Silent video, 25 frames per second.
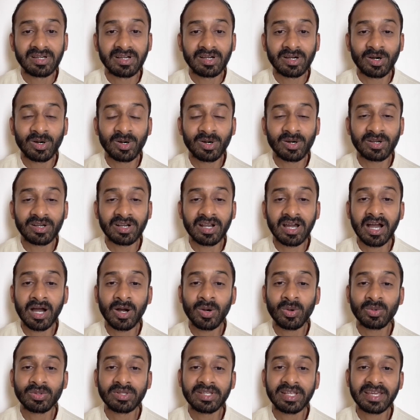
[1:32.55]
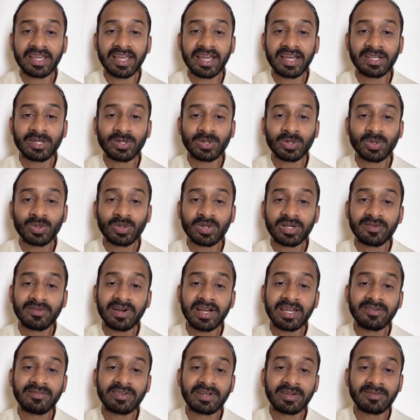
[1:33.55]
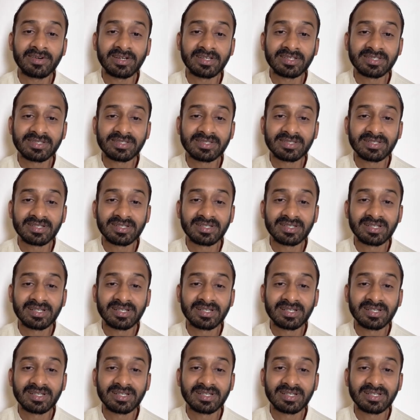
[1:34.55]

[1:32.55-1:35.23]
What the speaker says: or how they can, revive rivers.